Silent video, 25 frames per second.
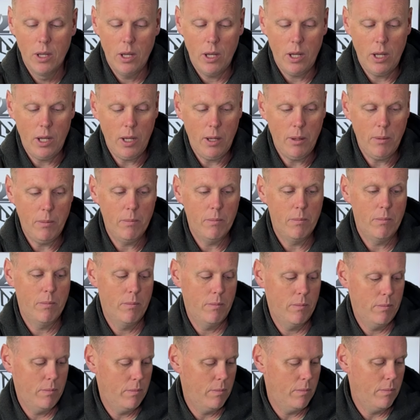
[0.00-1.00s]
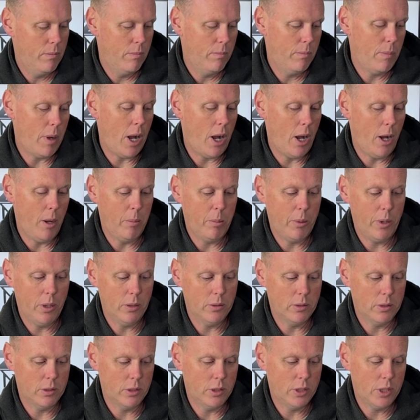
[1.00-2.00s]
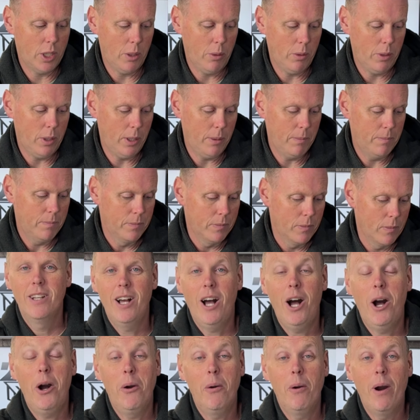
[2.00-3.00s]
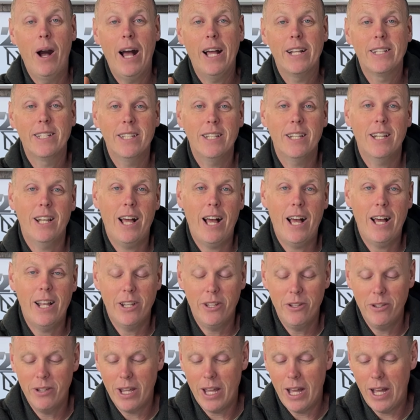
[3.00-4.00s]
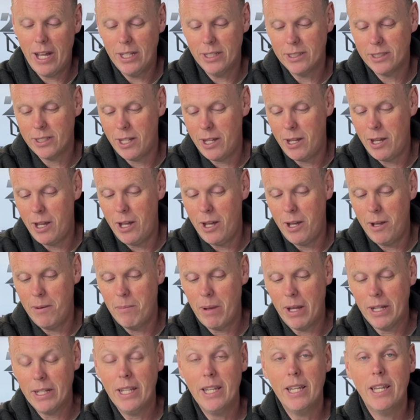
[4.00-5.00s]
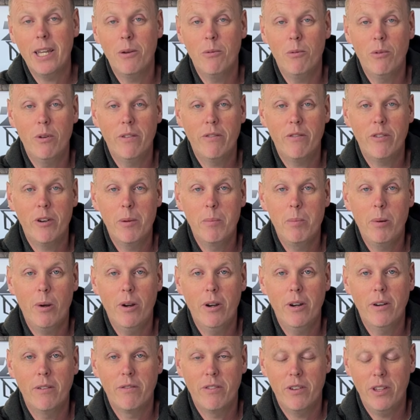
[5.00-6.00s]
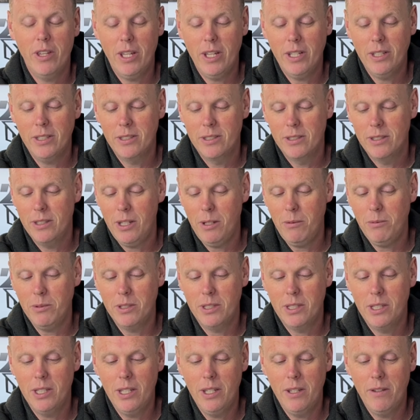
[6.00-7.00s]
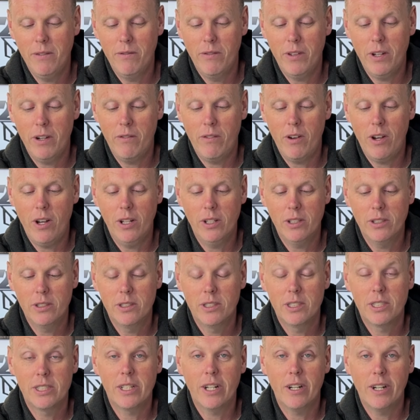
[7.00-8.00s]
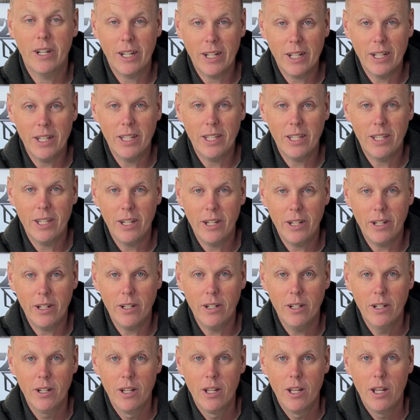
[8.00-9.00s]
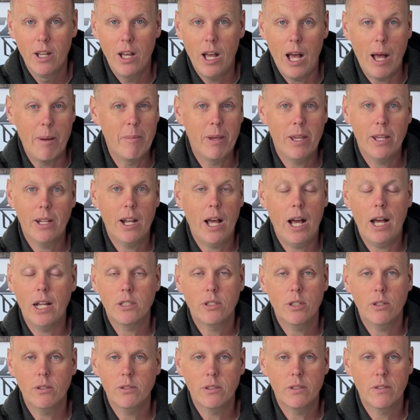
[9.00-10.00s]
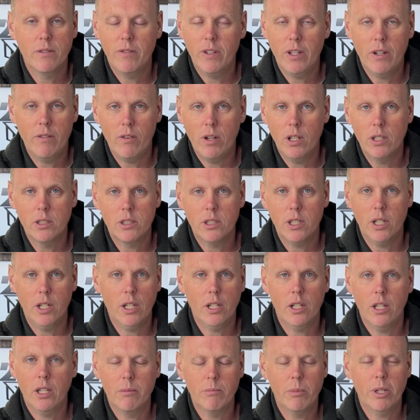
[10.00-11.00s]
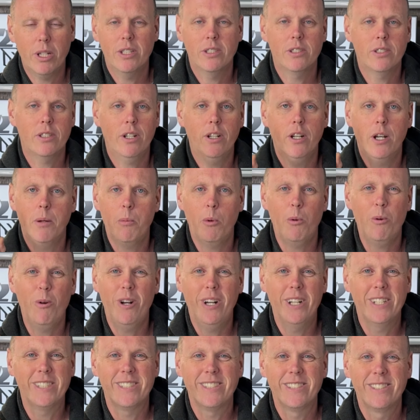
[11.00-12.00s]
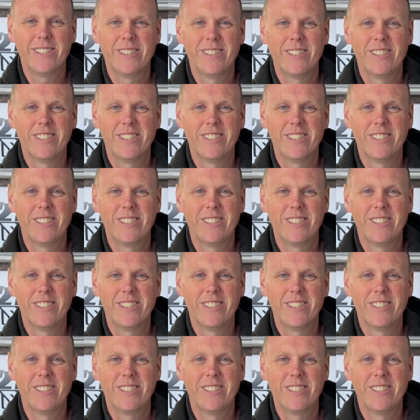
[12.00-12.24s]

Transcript: Baja Pros to show up. Oh, I did lie to you guys. I did get one free part for this. That was the Vitavon steering link here. I mean, I chose the Vitavon steering link because they're number one.